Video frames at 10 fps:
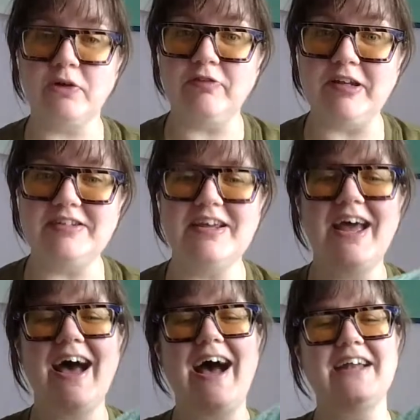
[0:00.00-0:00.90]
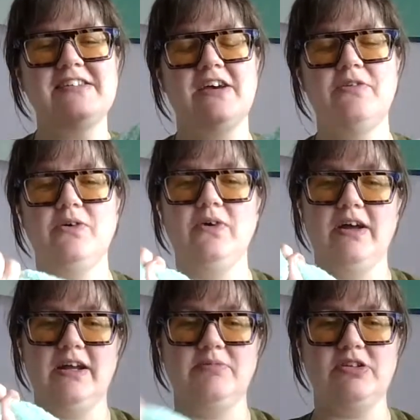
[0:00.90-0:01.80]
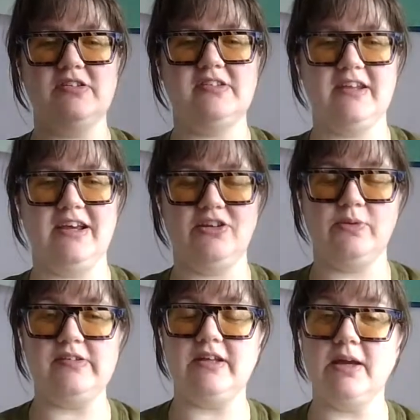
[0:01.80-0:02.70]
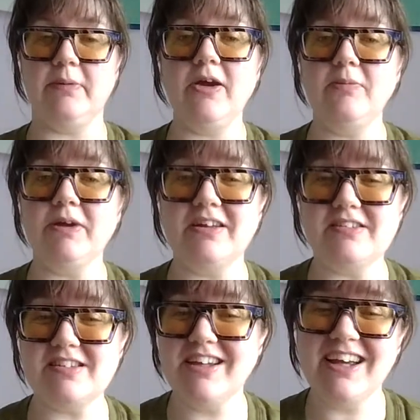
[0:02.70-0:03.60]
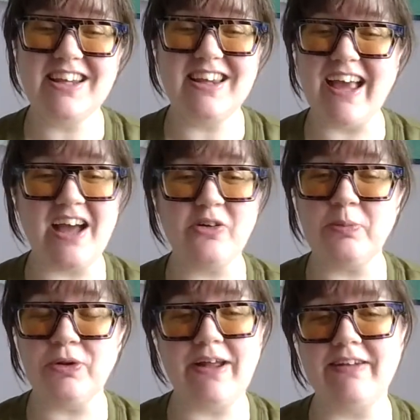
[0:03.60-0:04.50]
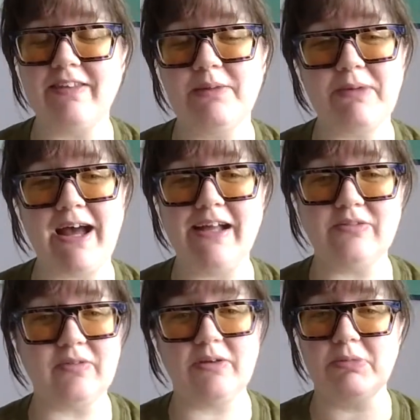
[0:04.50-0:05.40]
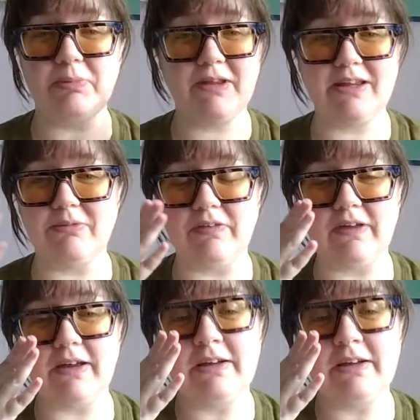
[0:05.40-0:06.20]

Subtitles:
faded. Hand towel, and I'm just twisting it about because you cannot put anything in my hands without me playing with it.